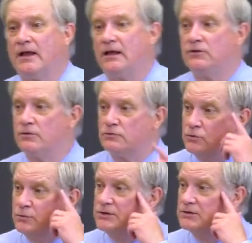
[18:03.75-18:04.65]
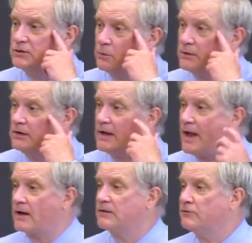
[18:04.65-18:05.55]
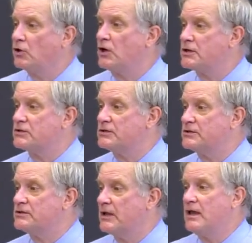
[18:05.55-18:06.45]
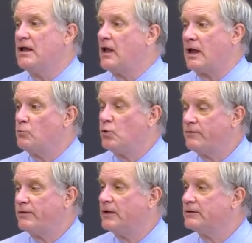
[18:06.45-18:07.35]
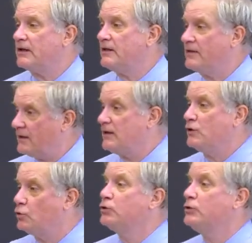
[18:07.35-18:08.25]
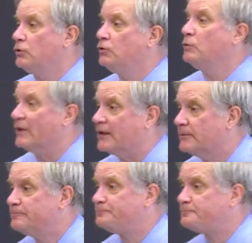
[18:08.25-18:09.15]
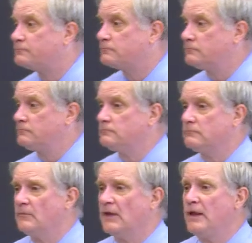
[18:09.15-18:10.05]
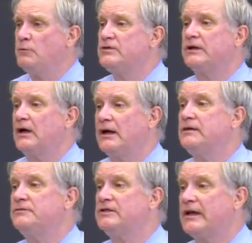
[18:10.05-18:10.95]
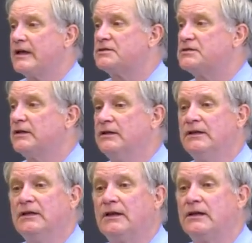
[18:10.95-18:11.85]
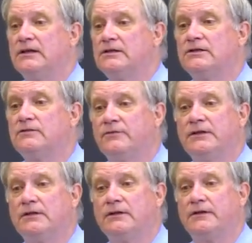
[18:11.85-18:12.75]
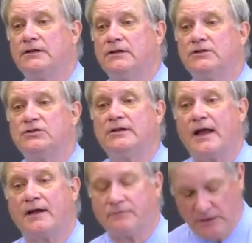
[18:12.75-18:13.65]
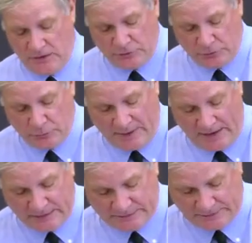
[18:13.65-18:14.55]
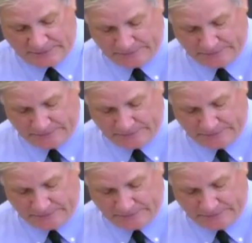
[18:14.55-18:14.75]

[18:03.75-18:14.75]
and you're doing so in an act of conscience. And More felt that he couldn't do it. It was a kind of test, and he didn't feel that he should have to pass it.